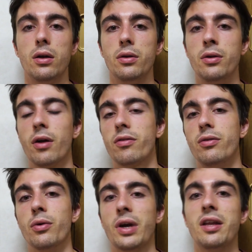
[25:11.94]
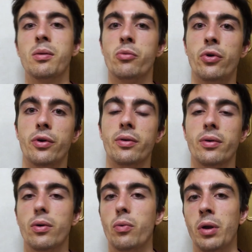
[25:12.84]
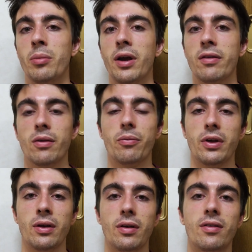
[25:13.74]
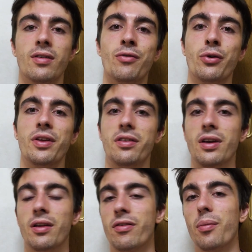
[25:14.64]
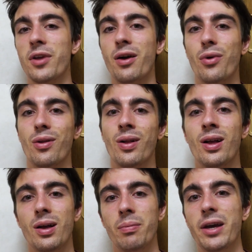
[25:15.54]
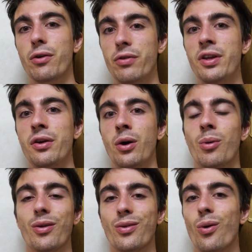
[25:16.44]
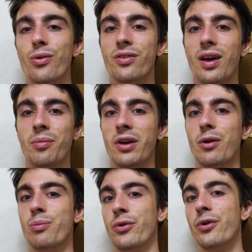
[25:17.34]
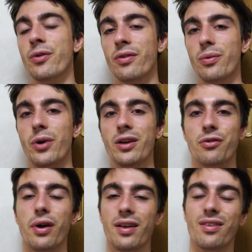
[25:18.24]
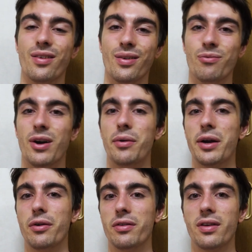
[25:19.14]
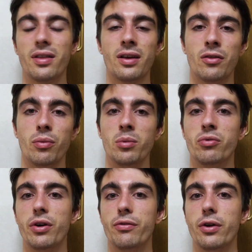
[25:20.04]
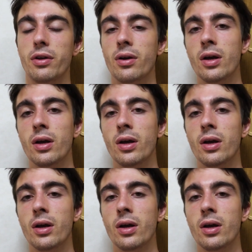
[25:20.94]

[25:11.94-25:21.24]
not, you know, getting burned when buying something. It's never easy. And someday I will make a video about all the times I got burned when trying to buy records. I think it will be pretty funny.